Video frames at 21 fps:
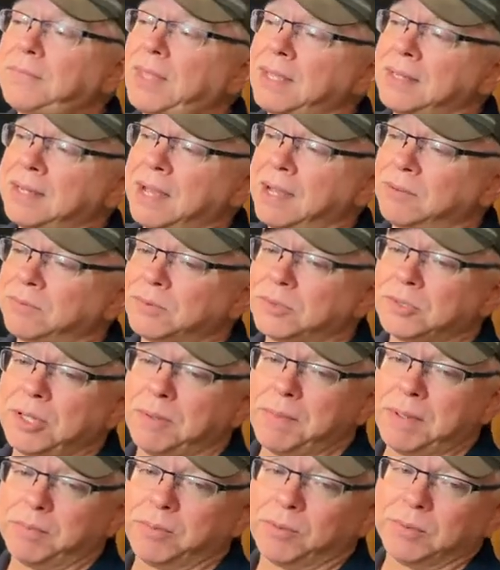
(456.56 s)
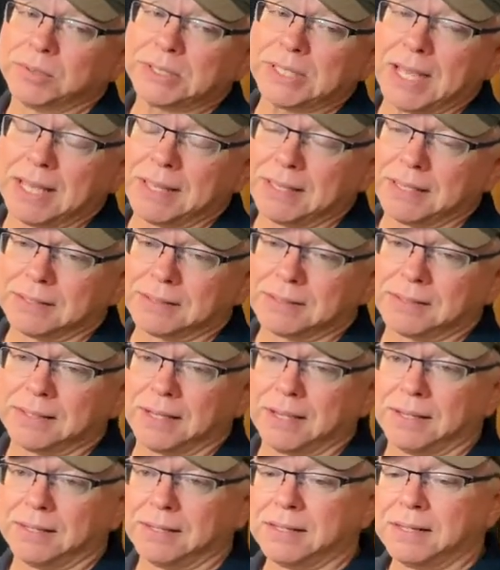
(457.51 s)
Now, some people will say that
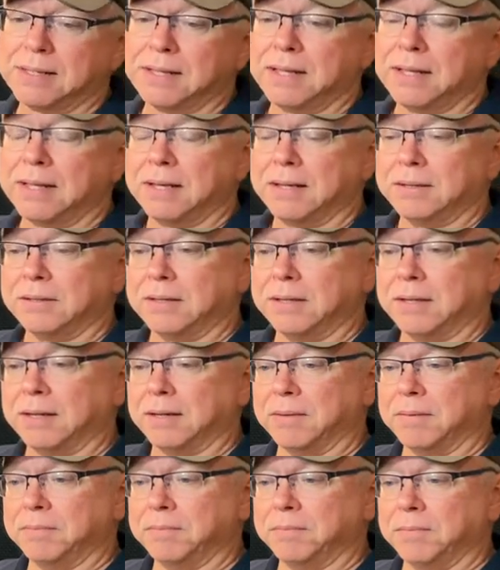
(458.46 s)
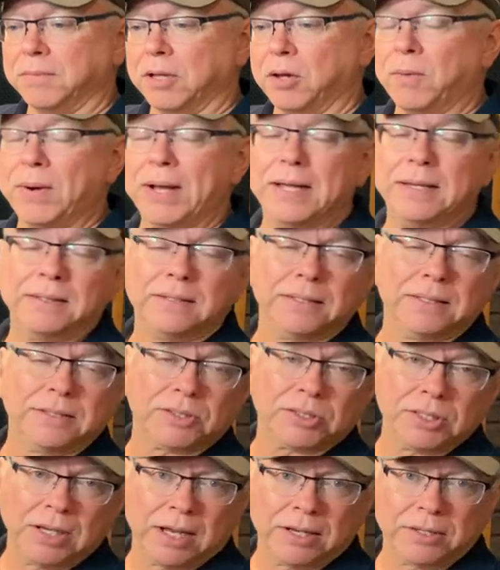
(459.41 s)
uh, uh, low end
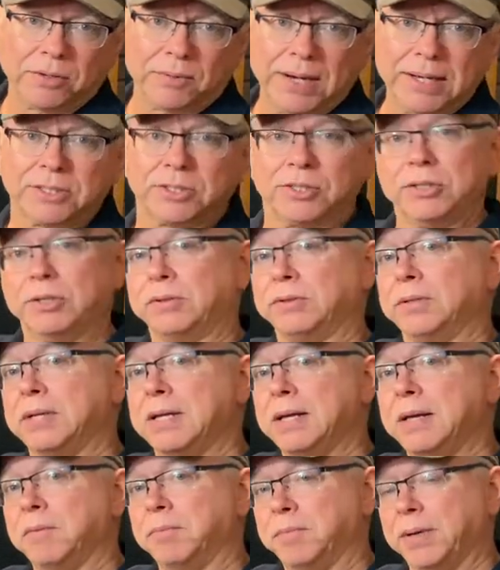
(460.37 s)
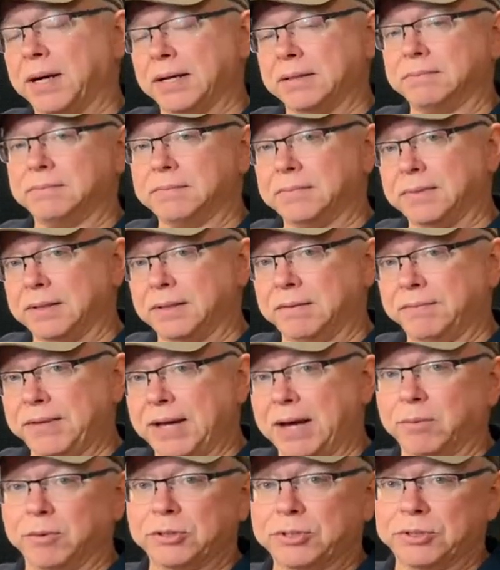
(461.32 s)
is non-directional, but if
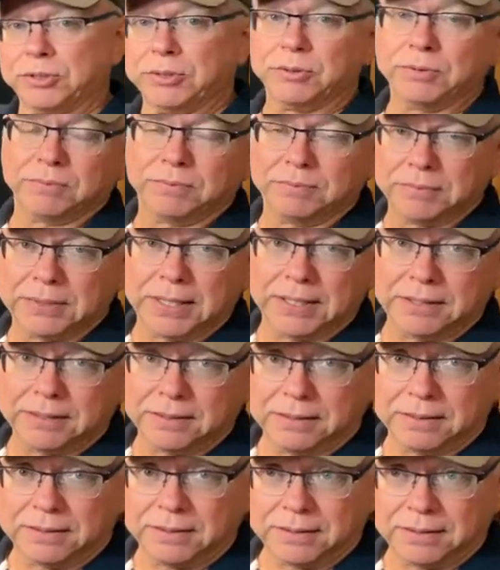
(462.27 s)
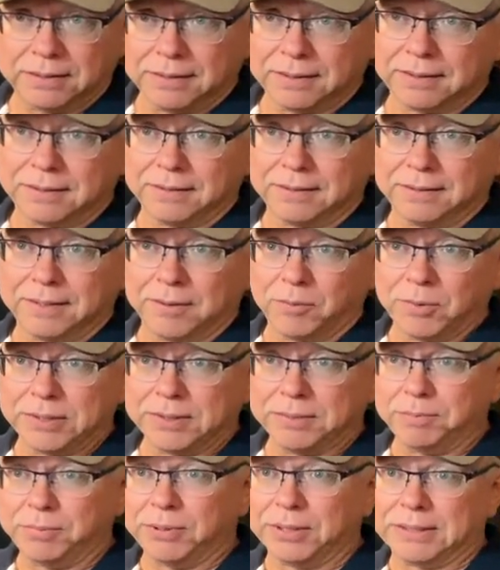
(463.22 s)
that were true, then they
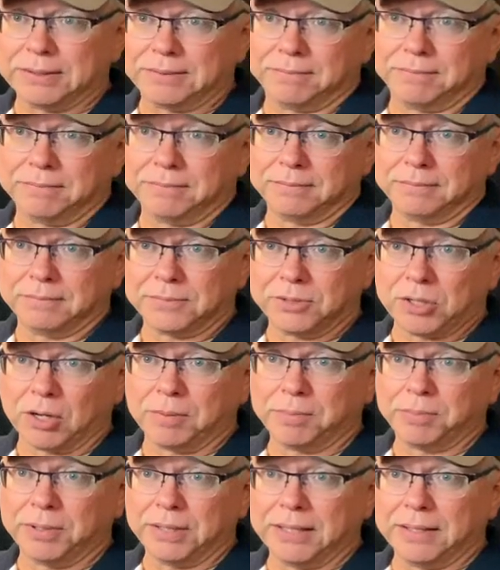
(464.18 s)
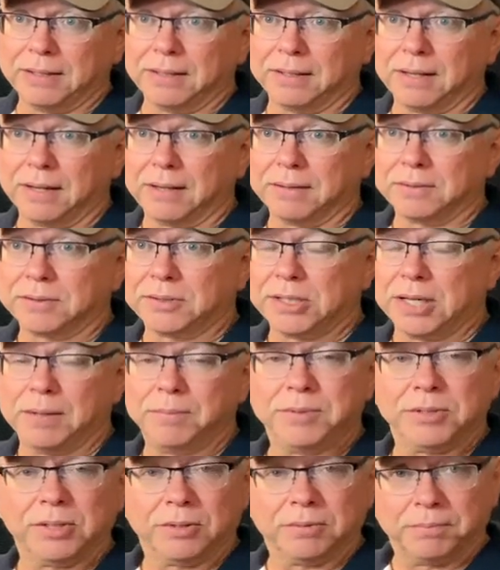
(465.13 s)
wouldn't put start putting uh,
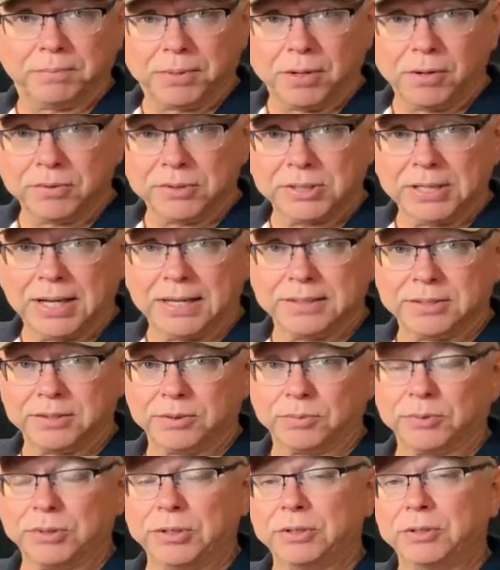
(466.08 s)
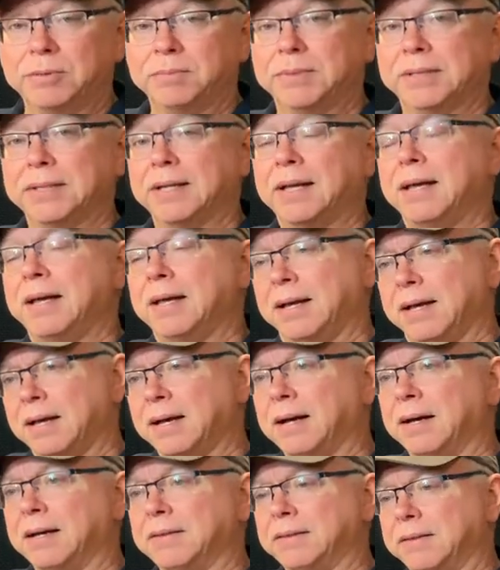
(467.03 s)
subs on both sides of the room. And
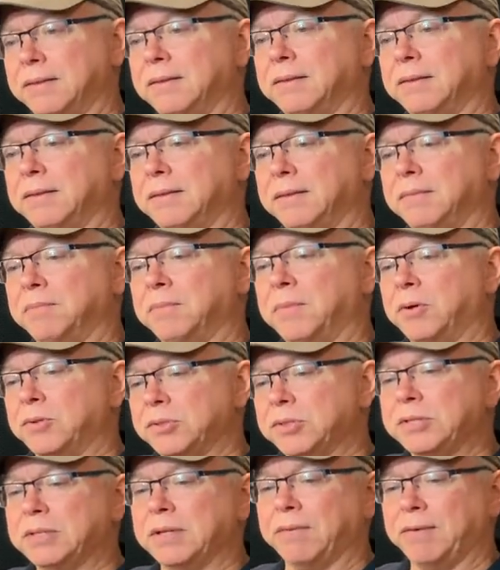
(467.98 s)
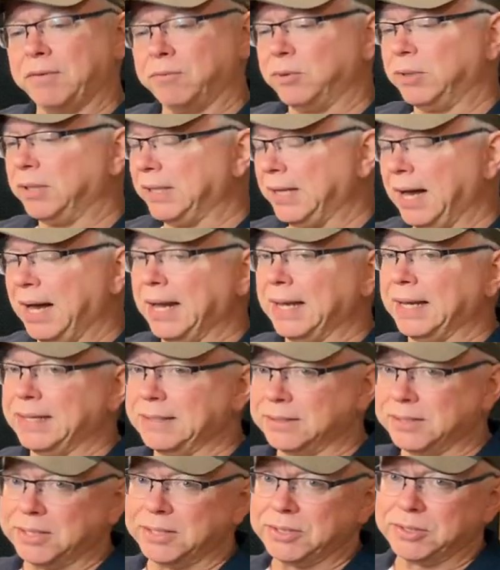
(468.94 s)
uh, most of really
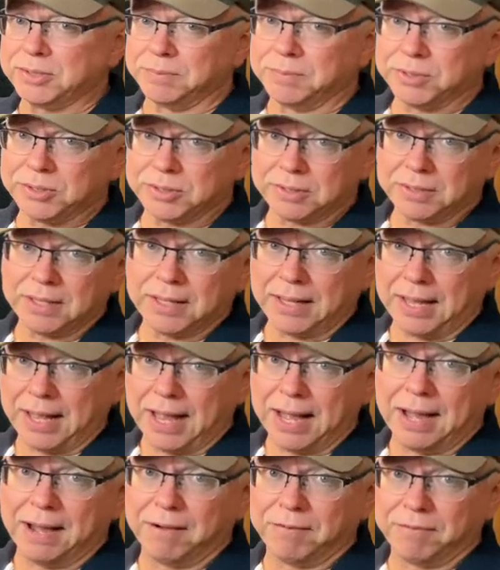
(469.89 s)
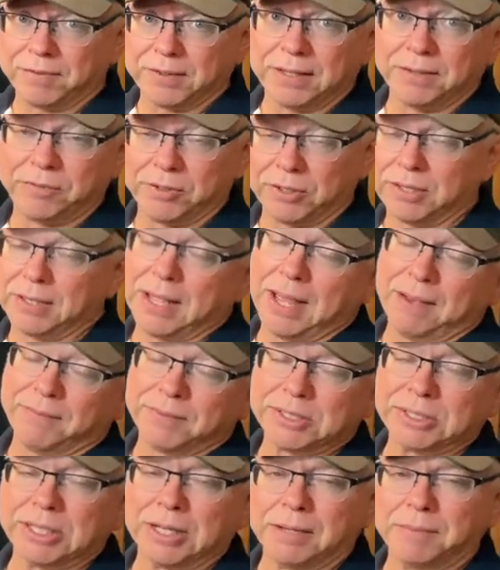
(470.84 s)
high-end systems have, if you're going to have
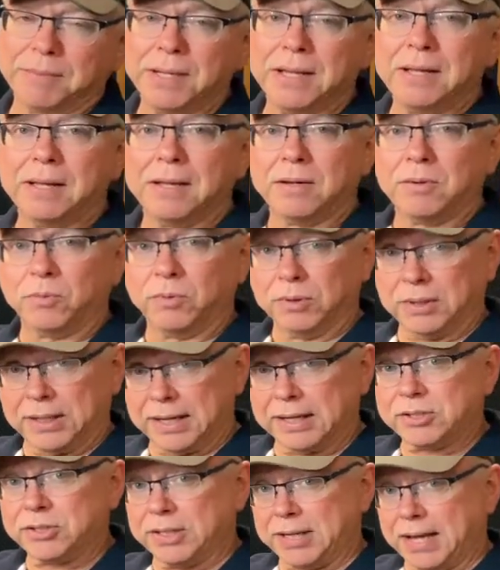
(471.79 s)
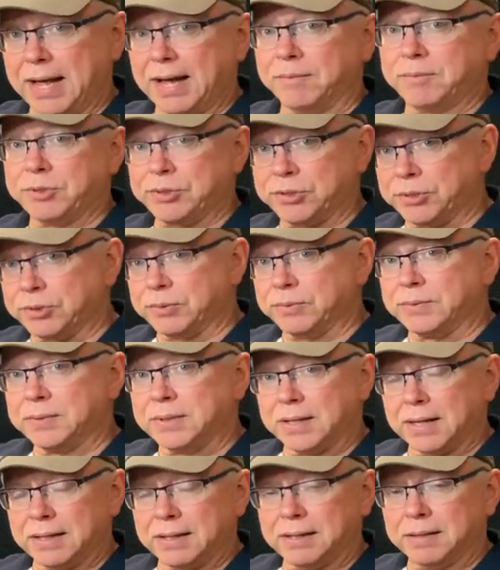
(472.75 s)
a sub, will actually have two,
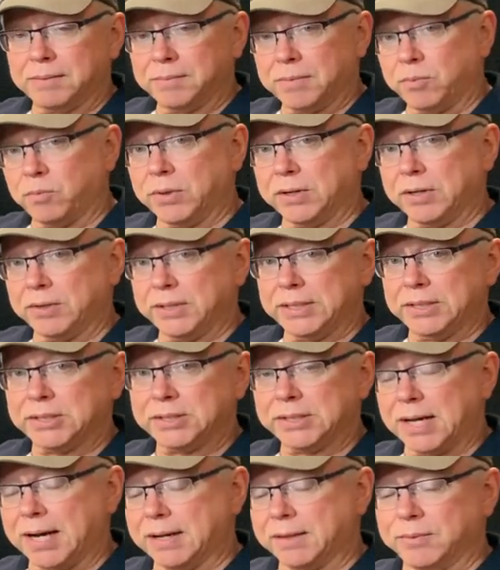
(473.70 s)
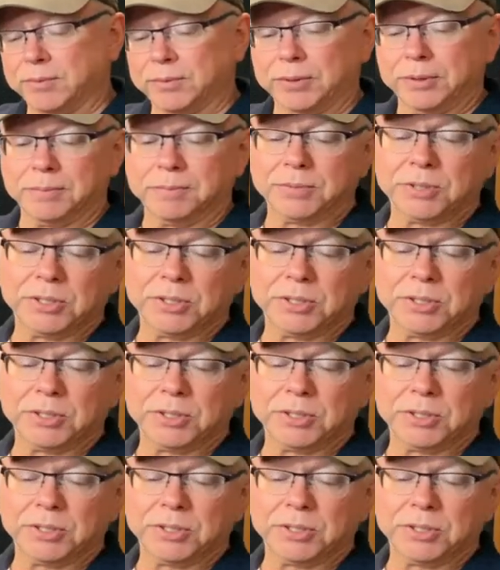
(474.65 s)
um, one on each side of the room.